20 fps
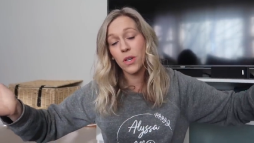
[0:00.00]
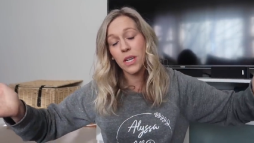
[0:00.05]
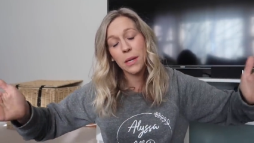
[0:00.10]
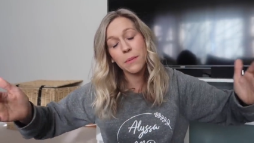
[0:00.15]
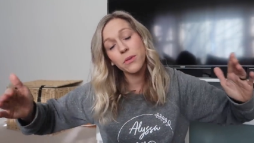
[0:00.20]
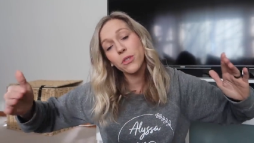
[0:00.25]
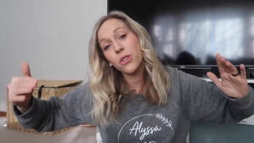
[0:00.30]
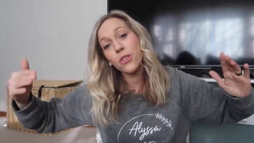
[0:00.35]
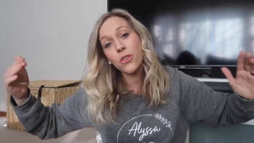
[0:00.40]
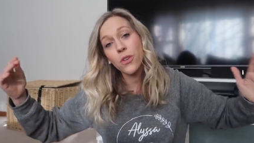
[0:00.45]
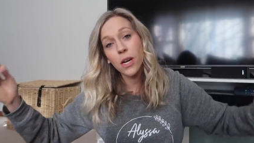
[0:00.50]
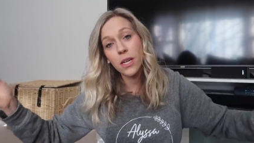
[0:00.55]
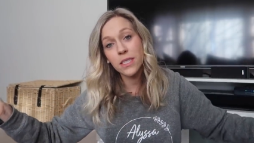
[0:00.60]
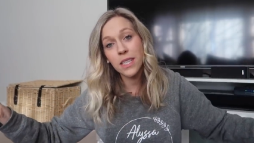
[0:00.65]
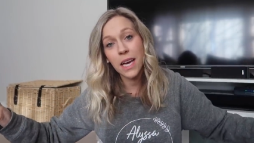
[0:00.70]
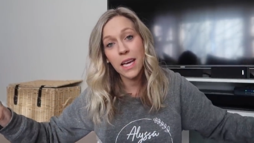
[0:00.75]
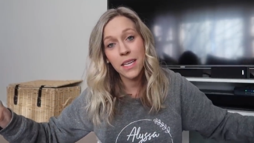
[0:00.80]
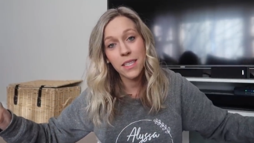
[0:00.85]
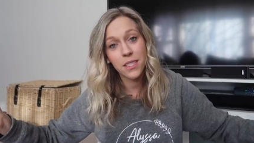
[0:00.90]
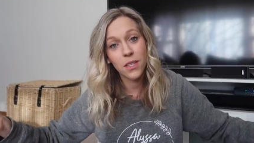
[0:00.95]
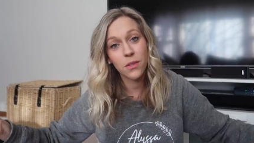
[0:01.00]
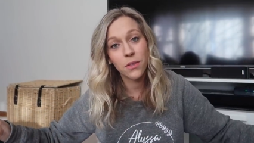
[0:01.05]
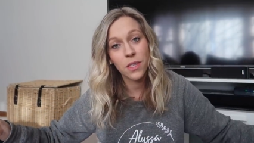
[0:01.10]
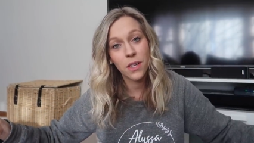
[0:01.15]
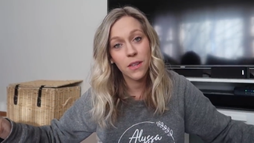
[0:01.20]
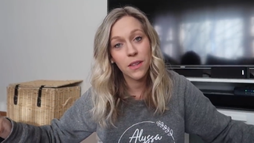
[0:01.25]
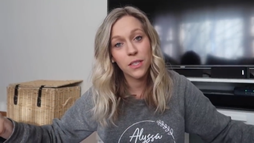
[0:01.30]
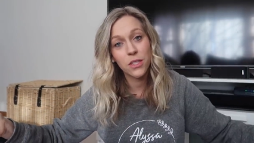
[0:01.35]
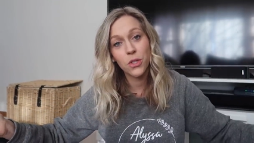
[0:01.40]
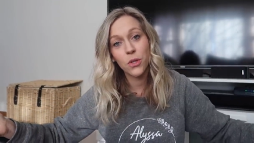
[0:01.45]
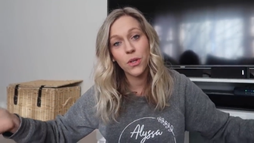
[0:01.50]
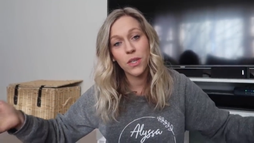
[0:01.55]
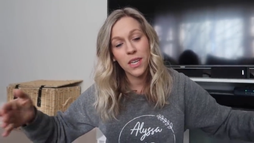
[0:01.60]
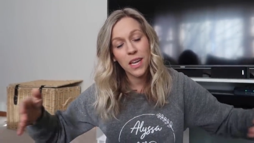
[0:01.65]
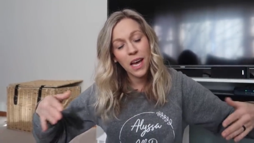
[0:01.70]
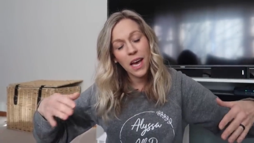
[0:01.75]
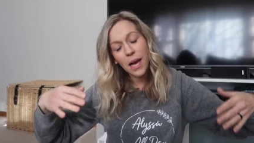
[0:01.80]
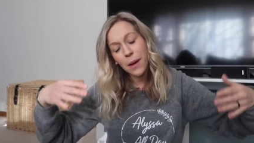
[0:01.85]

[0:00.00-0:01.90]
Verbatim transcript: And I'm sure there are daddies out there that do it.